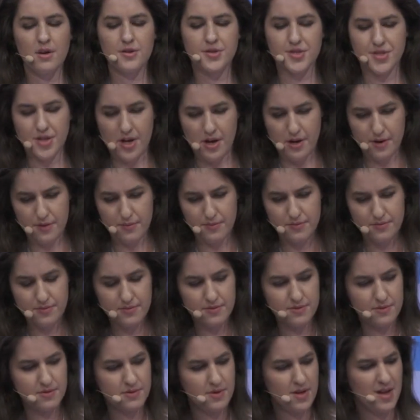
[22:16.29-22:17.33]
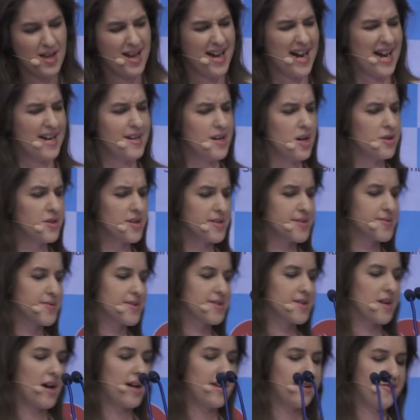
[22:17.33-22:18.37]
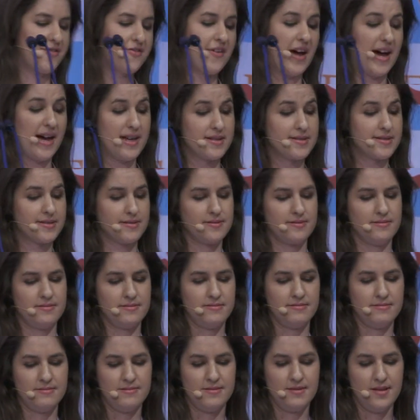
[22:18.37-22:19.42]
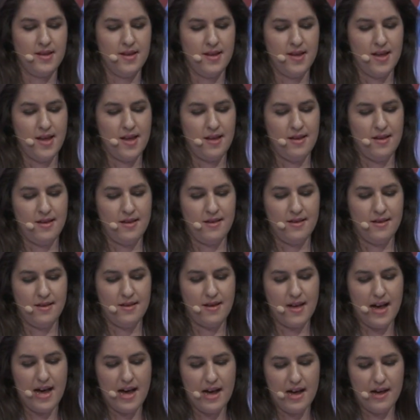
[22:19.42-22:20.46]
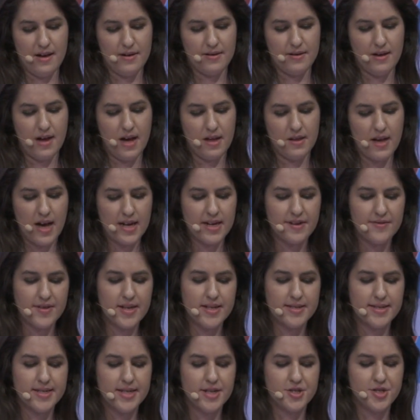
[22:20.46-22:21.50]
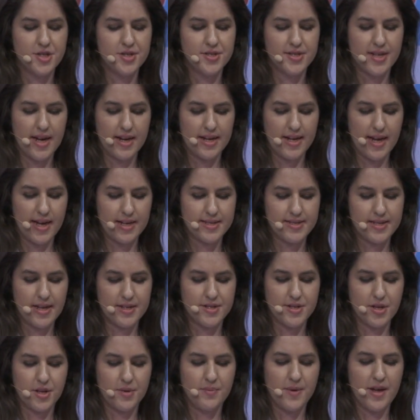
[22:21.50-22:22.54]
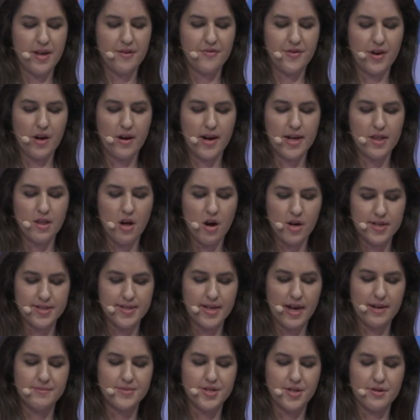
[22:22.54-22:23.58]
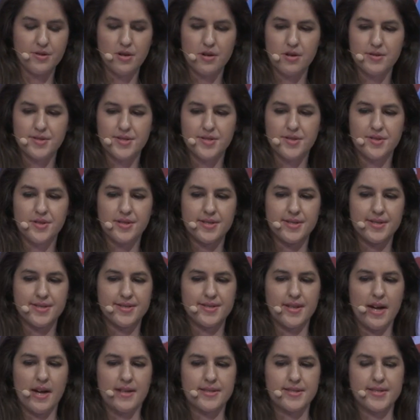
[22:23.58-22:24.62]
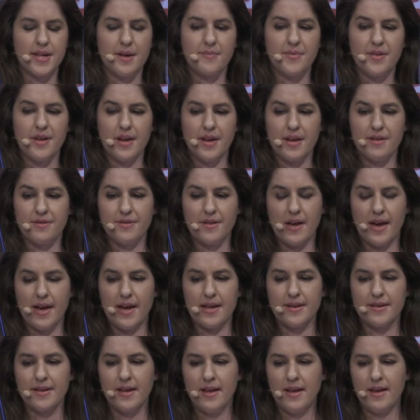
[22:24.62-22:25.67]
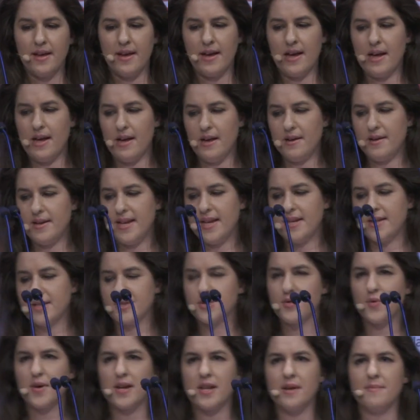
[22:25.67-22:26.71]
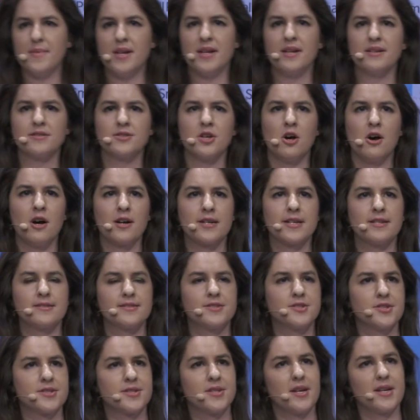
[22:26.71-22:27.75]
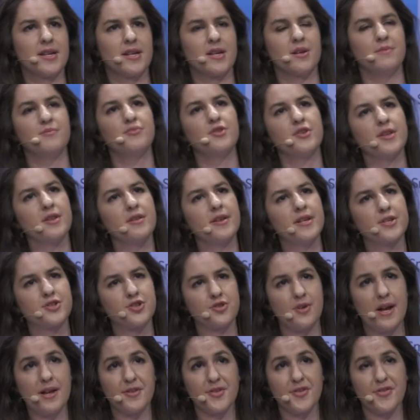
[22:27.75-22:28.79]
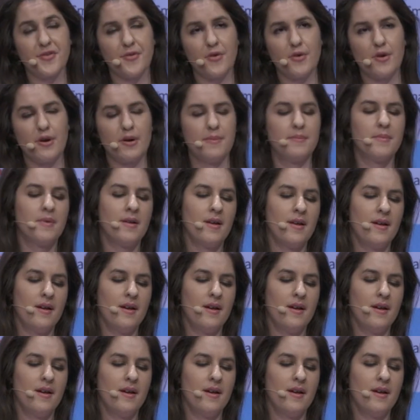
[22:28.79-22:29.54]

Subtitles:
So, I know this was kind of fast. A lot of these teaching techniques, they took me a very long time to learn, so this is not something that in a 20-minute talk it's just going to completely transform